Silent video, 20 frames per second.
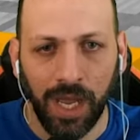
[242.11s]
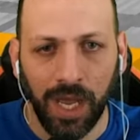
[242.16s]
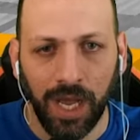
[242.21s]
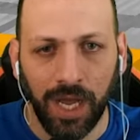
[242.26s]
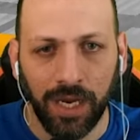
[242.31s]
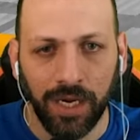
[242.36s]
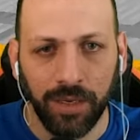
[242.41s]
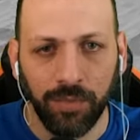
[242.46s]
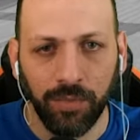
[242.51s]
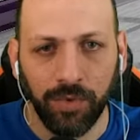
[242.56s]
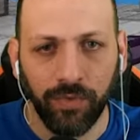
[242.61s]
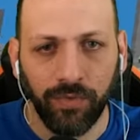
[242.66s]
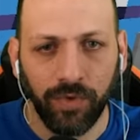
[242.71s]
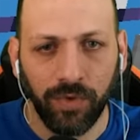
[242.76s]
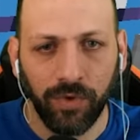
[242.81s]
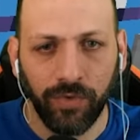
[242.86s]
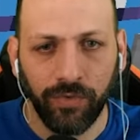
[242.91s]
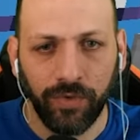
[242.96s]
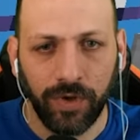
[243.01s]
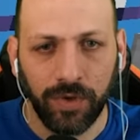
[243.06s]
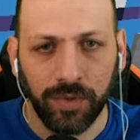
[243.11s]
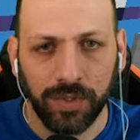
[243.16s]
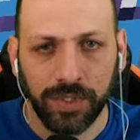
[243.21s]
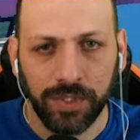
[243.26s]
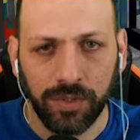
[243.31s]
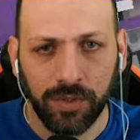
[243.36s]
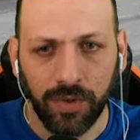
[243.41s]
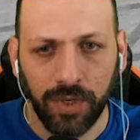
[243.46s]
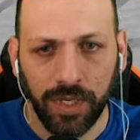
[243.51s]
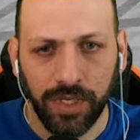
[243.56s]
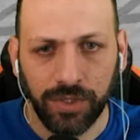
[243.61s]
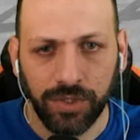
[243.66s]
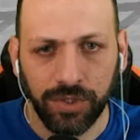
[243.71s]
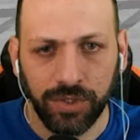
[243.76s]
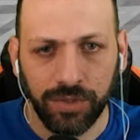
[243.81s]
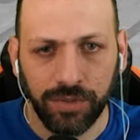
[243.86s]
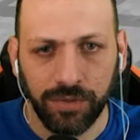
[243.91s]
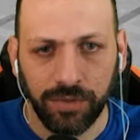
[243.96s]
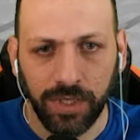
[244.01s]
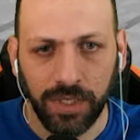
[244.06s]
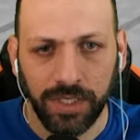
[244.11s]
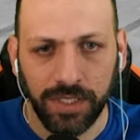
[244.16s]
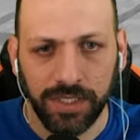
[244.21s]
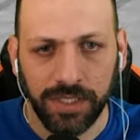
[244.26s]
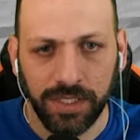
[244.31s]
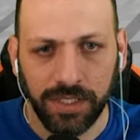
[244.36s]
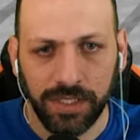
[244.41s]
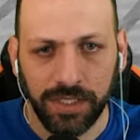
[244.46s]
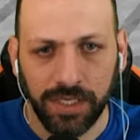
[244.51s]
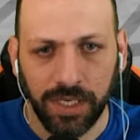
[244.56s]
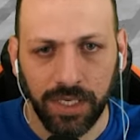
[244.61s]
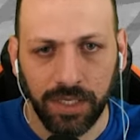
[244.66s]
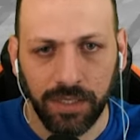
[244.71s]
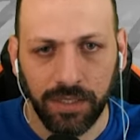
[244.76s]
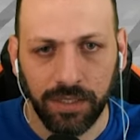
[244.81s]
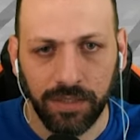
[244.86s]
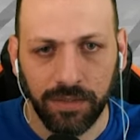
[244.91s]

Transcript: I remove all of our storage and it's inside